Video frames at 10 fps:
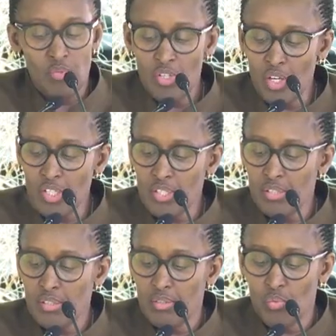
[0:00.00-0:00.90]
not
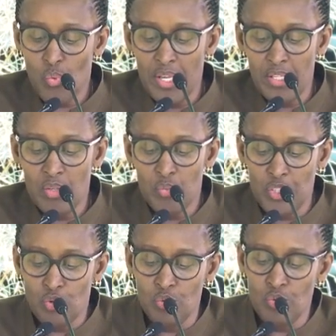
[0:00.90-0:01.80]
when we
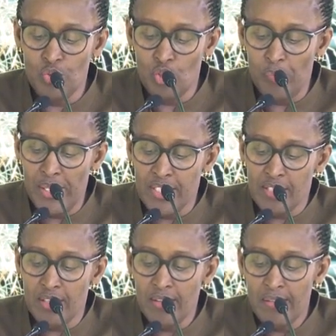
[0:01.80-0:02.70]
do know
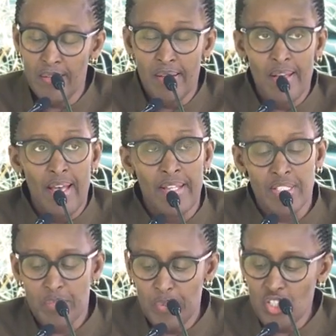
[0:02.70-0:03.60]
better, and
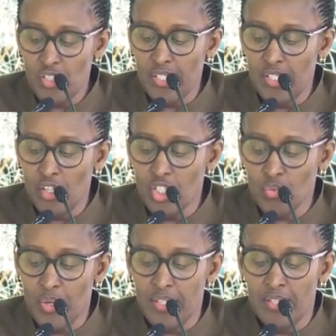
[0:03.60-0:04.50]
especially not
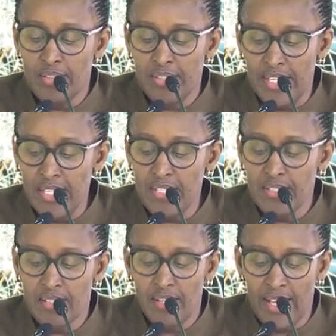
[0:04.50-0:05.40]
when
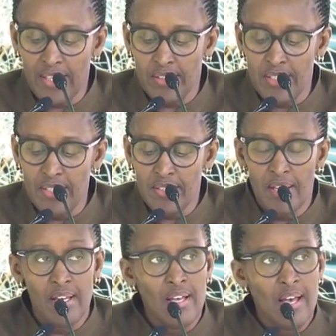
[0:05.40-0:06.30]
days like these
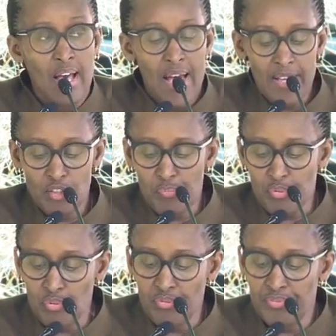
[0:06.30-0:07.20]
are the
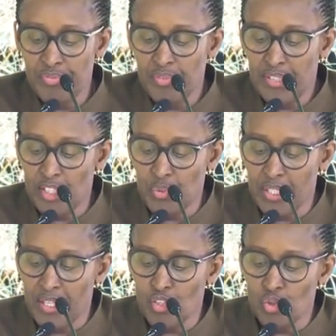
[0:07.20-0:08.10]
proof that we
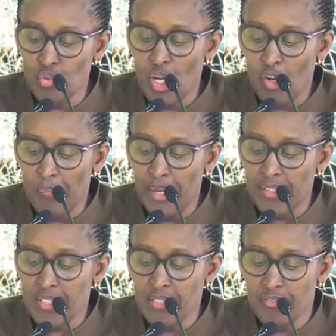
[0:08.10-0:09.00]
can do our
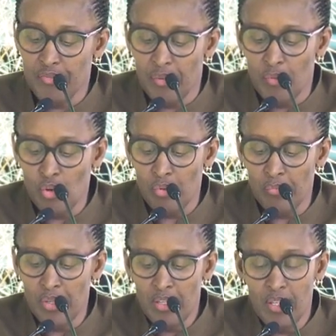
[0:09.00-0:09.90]
part from
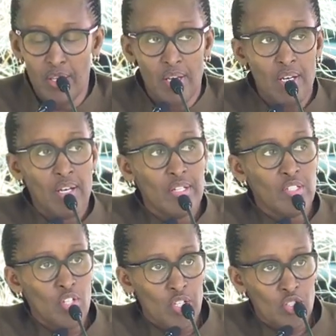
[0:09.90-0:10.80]
home,
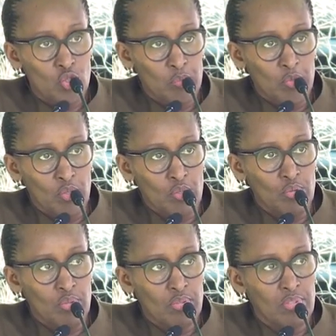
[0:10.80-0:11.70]
not
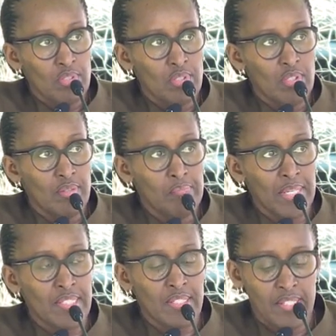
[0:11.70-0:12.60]
tomorrow,
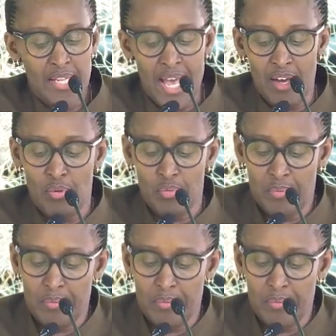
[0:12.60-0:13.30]
but now.